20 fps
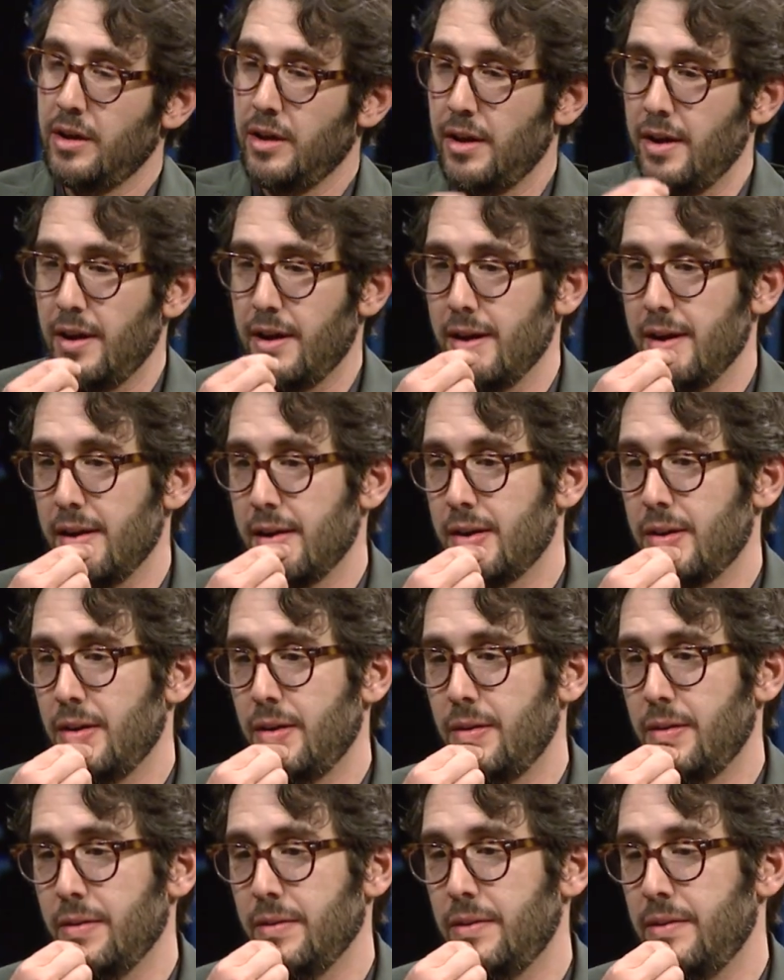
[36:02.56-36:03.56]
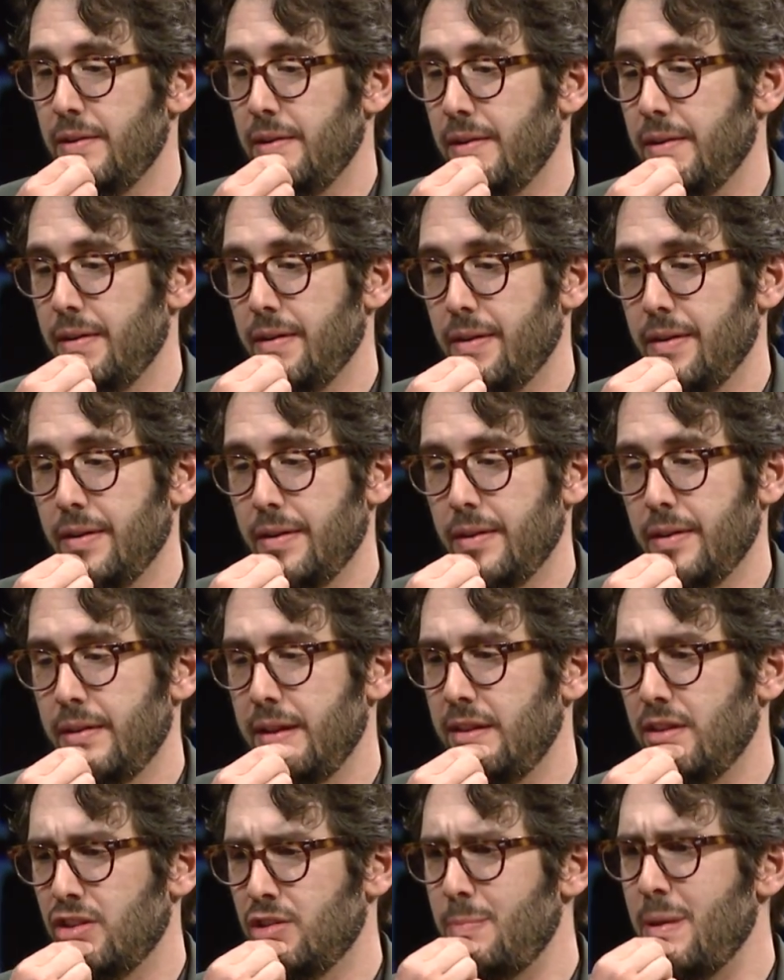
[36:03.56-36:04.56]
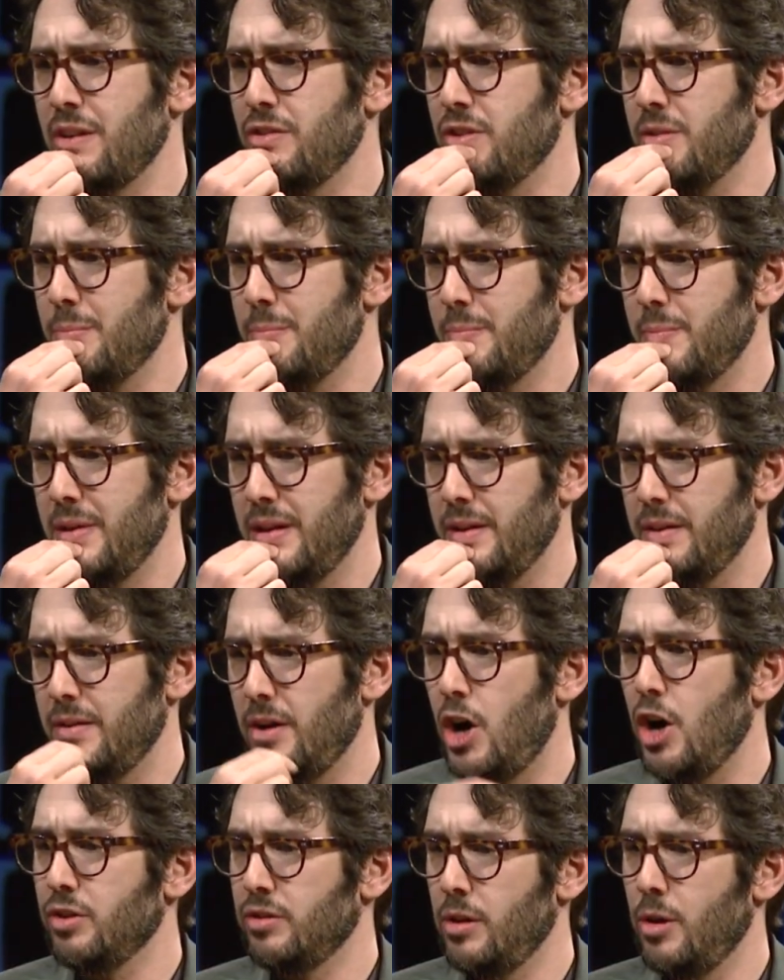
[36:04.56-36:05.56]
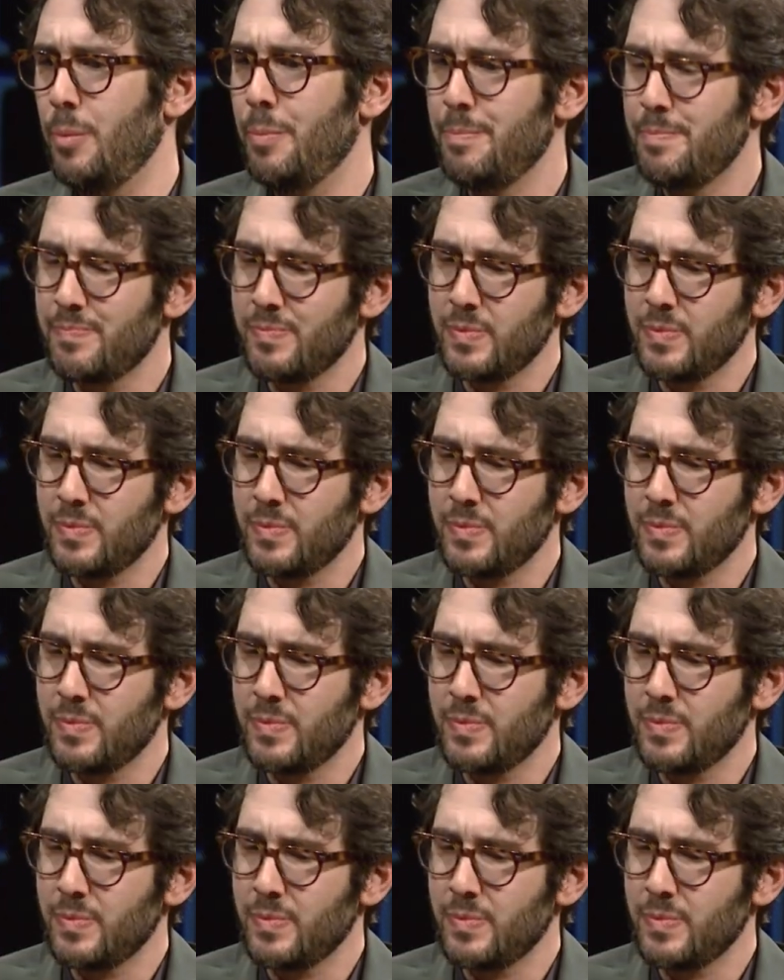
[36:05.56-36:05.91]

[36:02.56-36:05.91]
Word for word: uh, called, uh, I think, the Spektrum in Oslo.